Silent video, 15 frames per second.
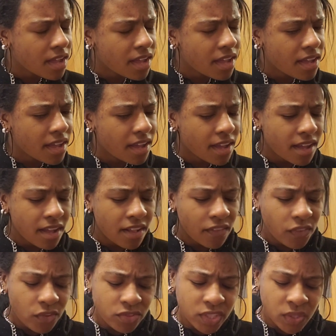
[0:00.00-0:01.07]
There was this
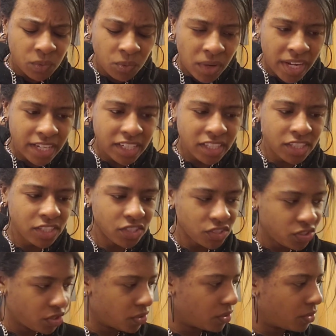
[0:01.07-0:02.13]
one dude,
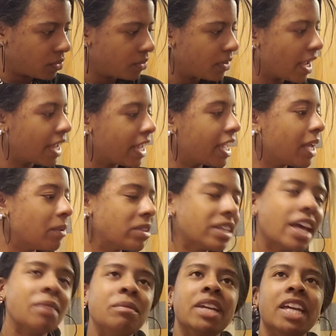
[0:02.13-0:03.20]
and he was like me. He
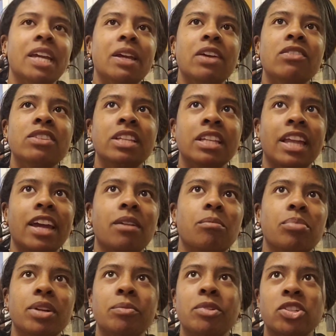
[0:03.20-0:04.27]
was in like pretty much all
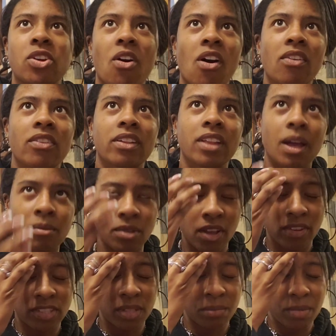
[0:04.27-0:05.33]
the clubs also, but
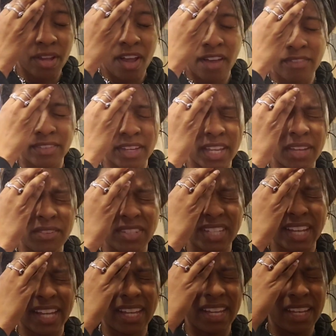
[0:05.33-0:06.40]
he was like
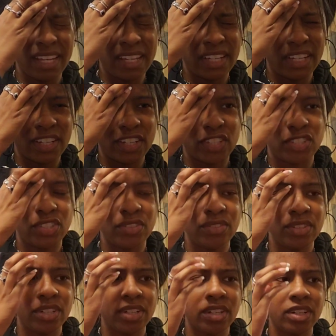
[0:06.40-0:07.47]
a junior going
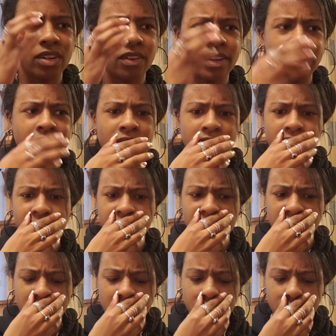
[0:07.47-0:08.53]
to a senior
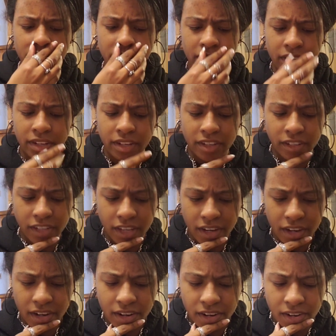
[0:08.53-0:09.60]
year,
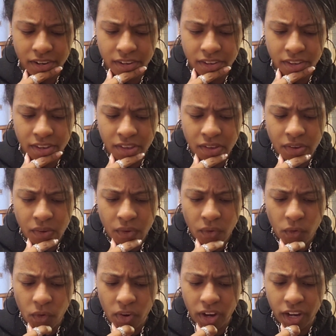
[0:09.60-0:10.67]
or
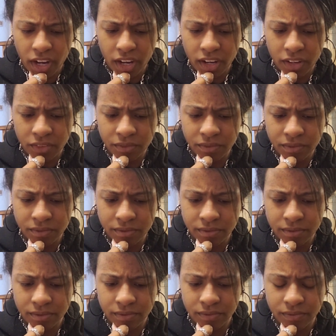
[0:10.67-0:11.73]

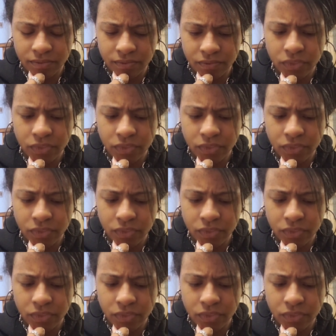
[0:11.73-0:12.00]
no.